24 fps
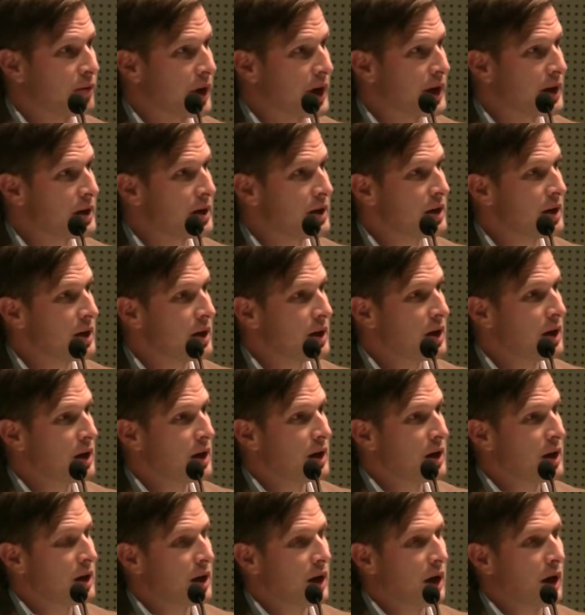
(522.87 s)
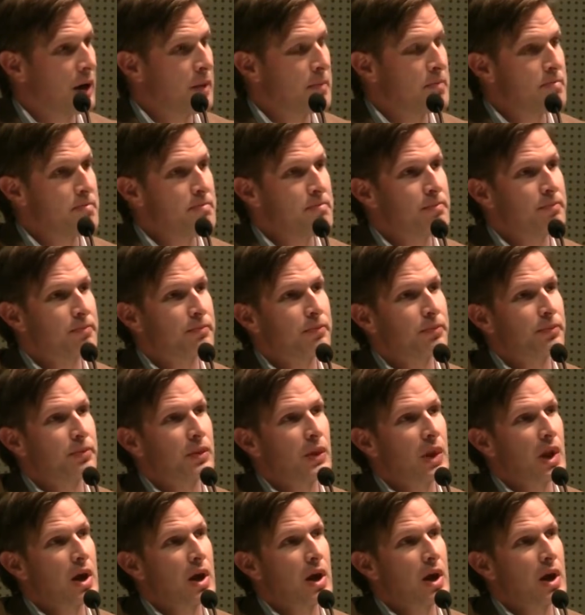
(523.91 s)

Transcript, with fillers: right? Um,